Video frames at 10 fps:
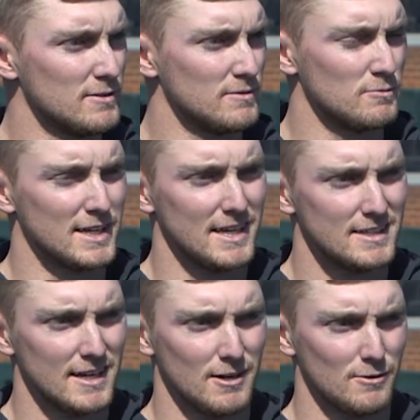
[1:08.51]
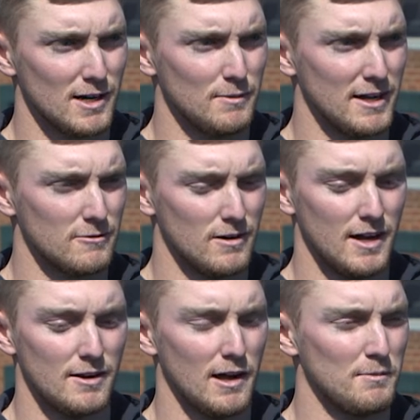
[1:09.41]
And we get there, we're going to make a run.